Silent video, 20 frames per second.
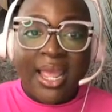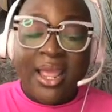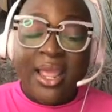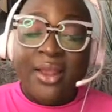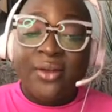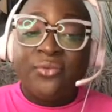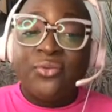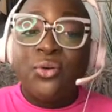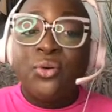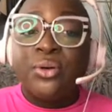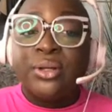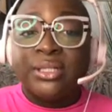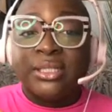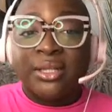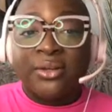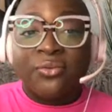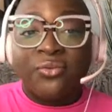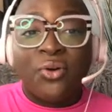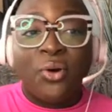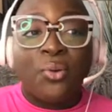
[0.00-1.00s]
And
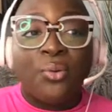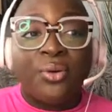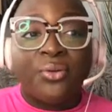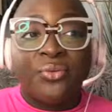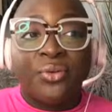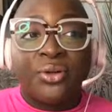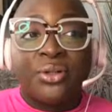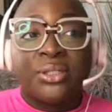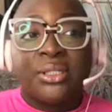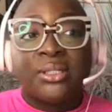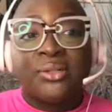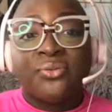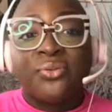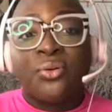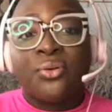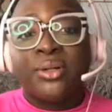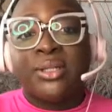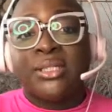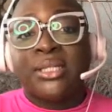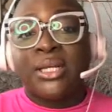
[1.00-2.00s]
focusing forward versus
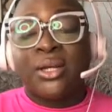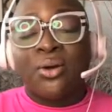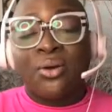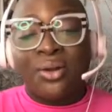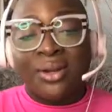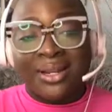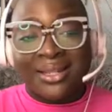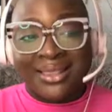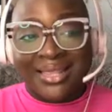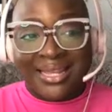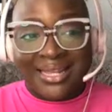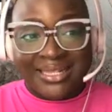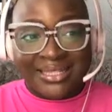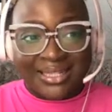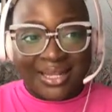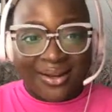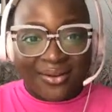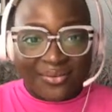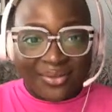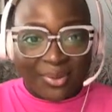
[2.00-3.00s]
focusing on the
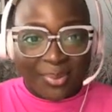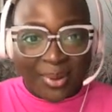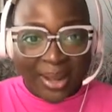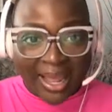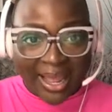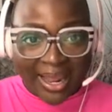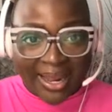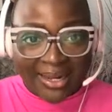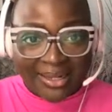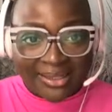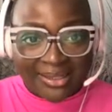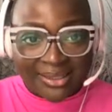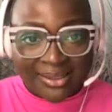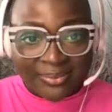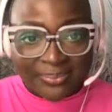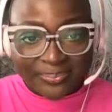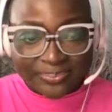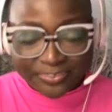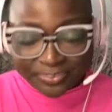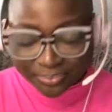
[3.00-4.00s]
things of the
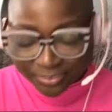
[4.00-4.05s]
past.